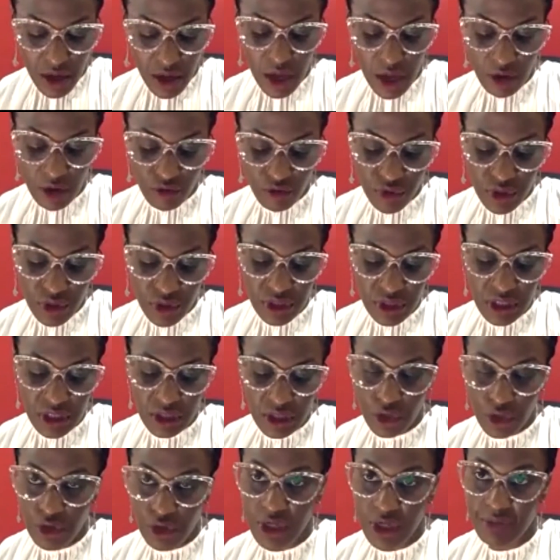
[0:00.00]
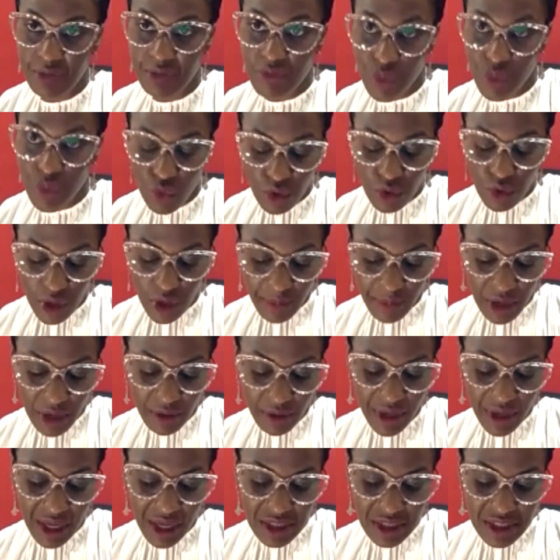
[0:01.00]
really learning more about
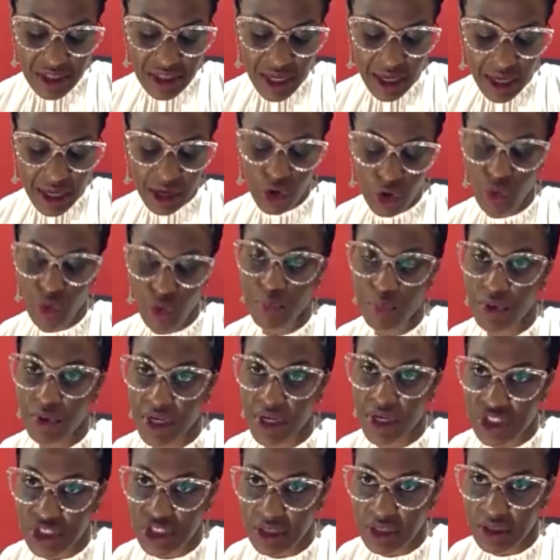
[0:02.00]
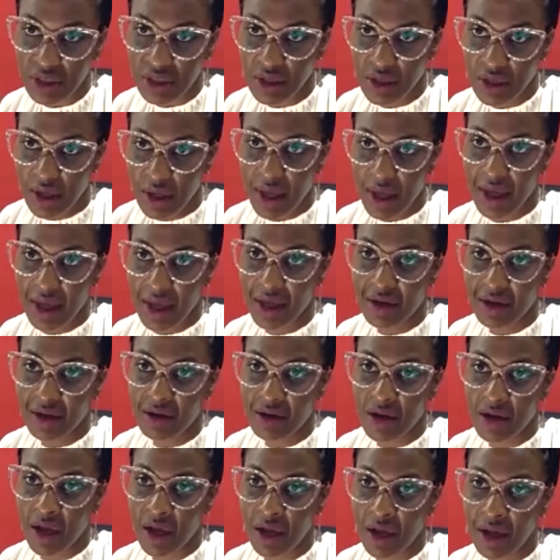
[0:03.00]
anti-oppression.
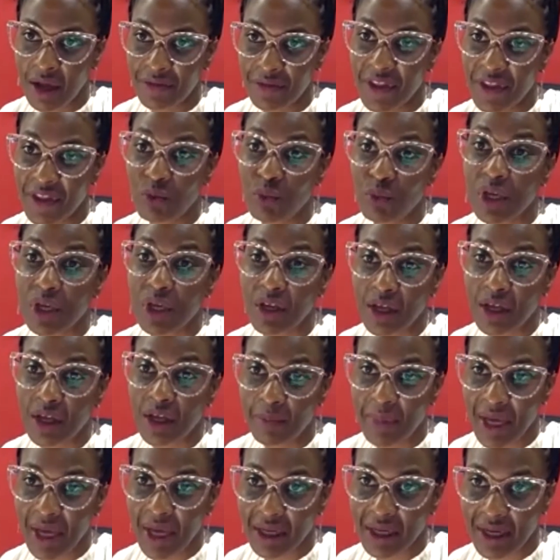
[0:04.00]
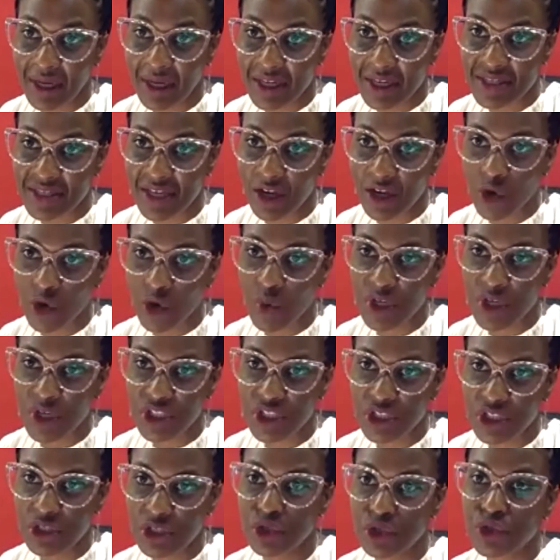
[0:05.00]
And then we can come back and ask that
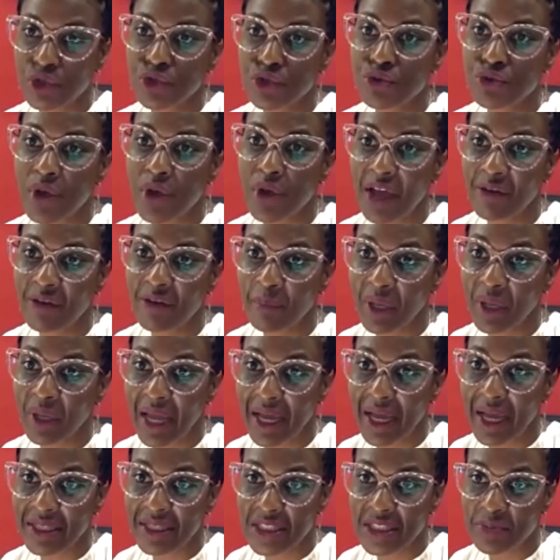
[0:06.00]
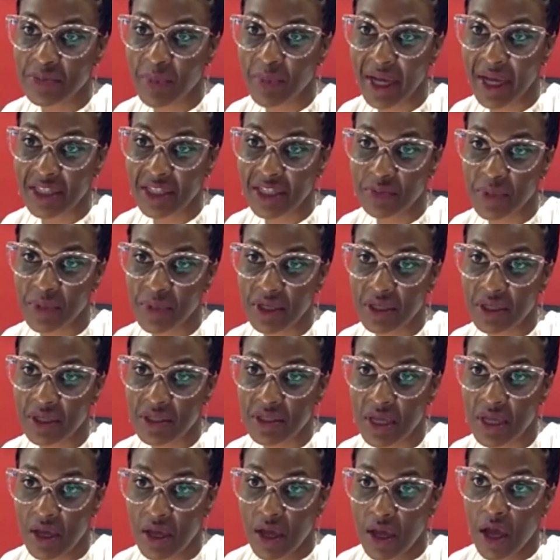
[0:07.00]
question, do you have blind spots?
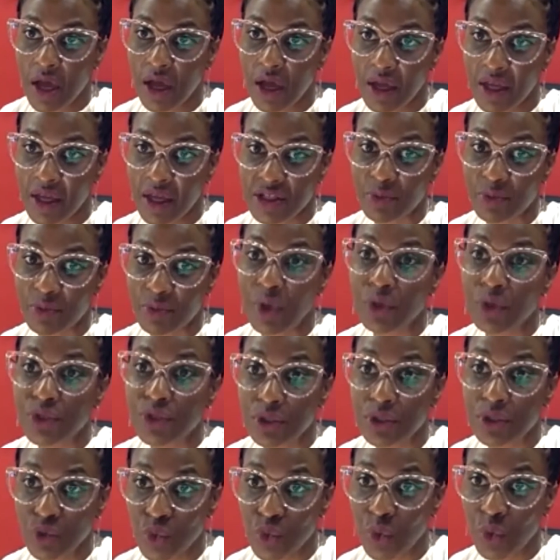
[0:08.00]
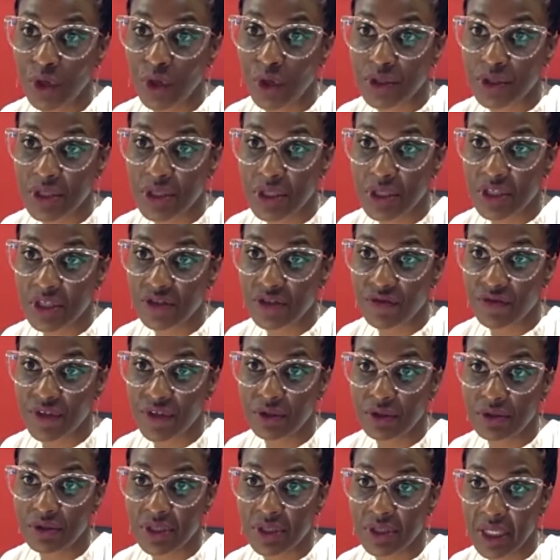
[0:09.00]
Because as a person who works in this
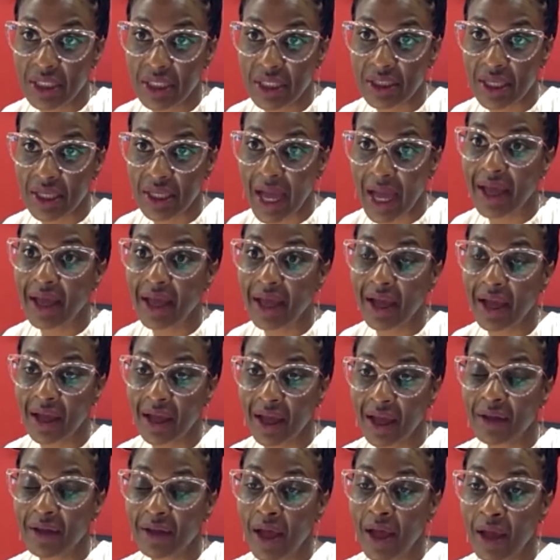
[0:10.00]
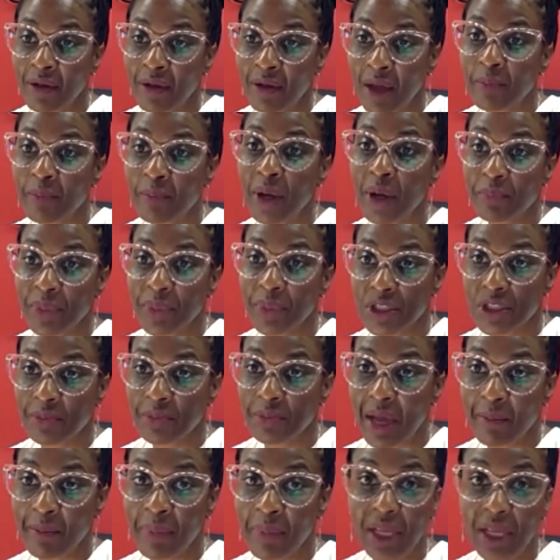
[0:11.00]
field daily, I bump into
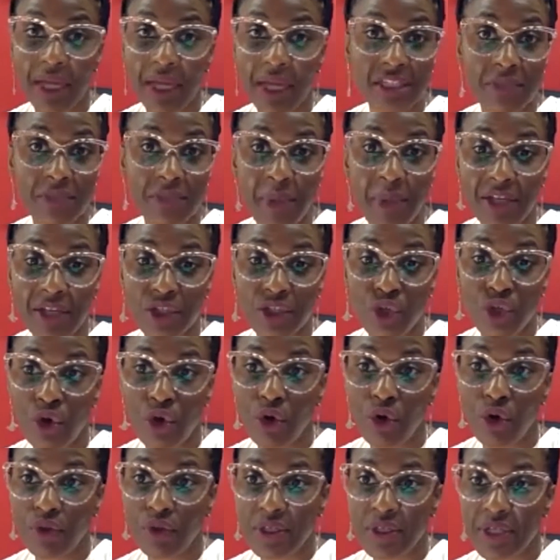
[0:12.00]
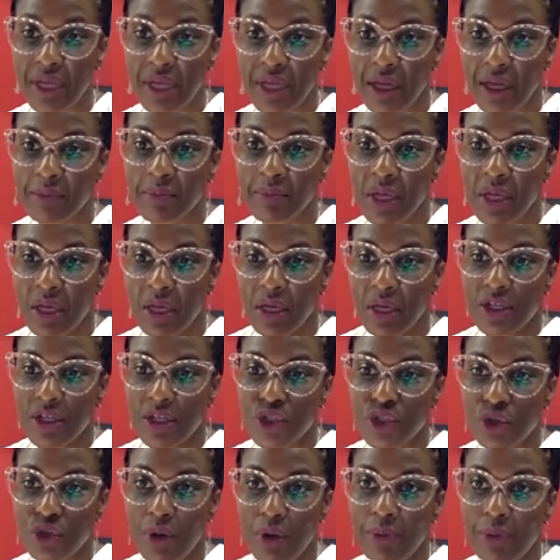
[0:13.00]
my blind spots all the time. And
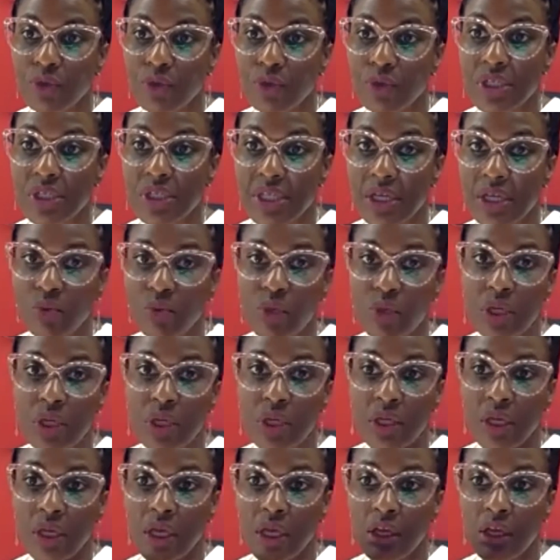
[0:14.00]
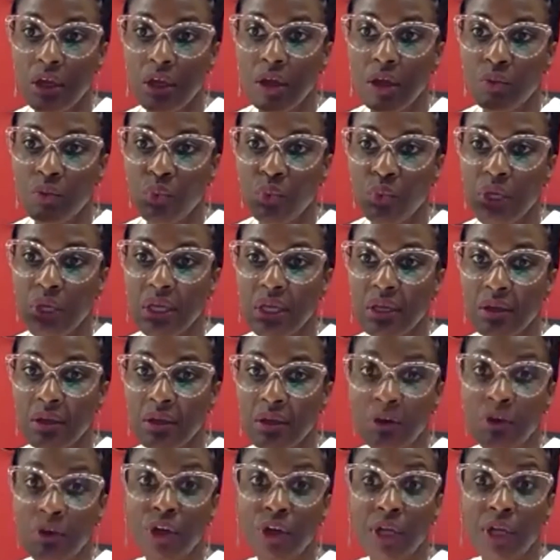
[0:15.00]
so I'm going to say we
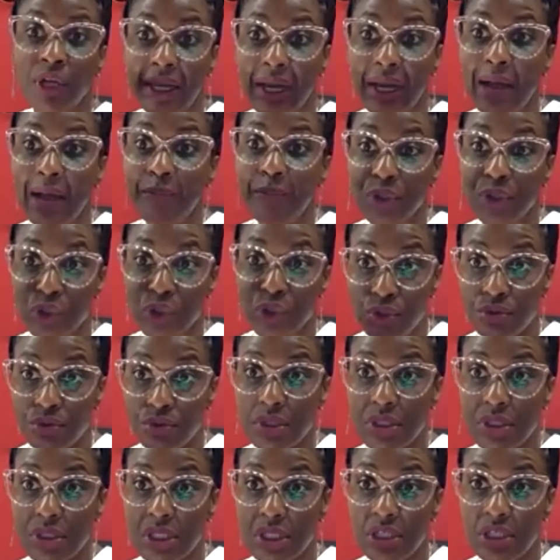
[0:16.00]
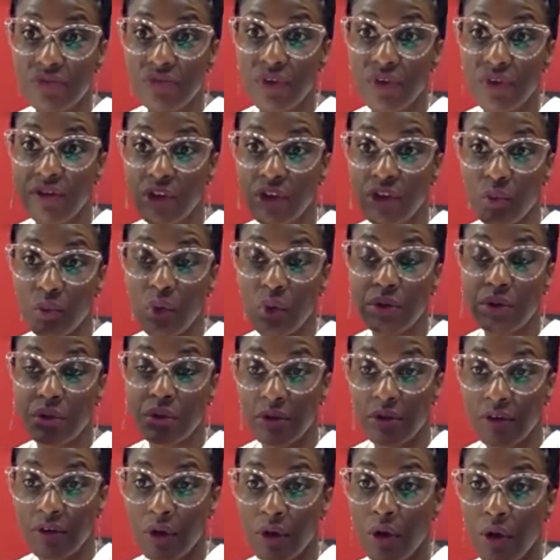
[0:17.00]
create opportunities for everyone on
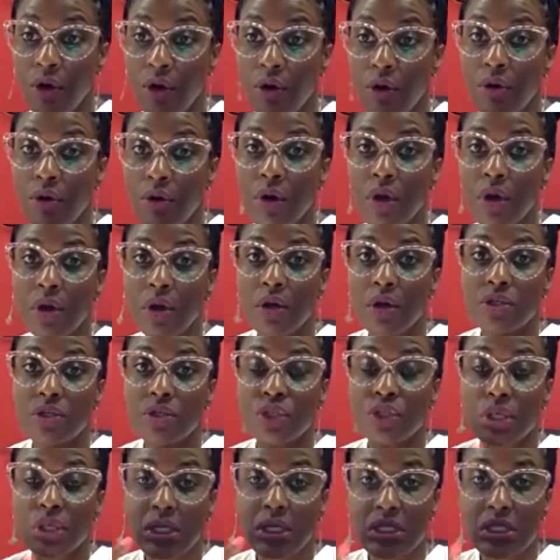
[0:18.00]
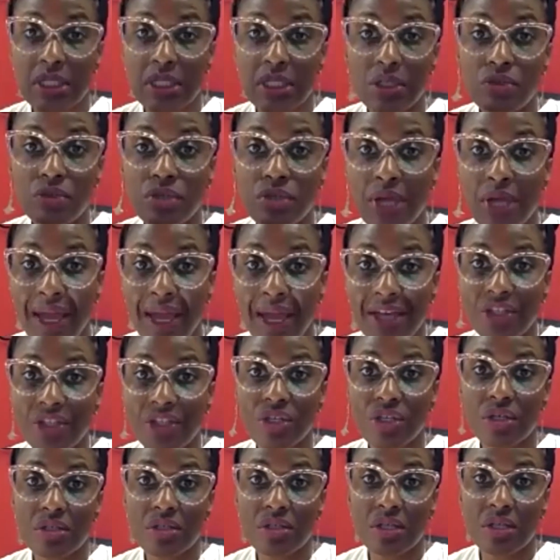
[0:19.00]
the call to continue to
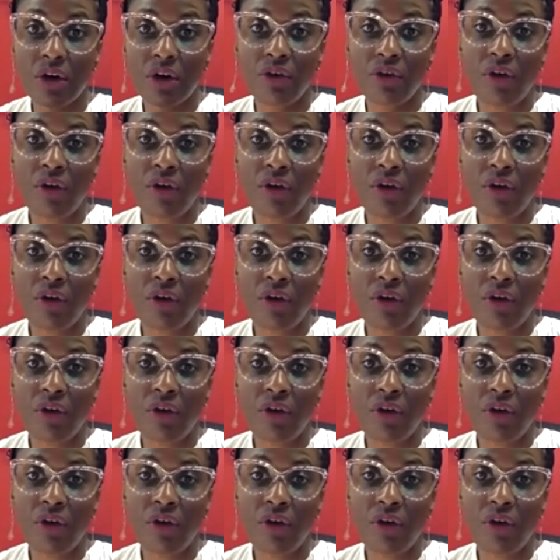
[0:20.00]
ask yourself,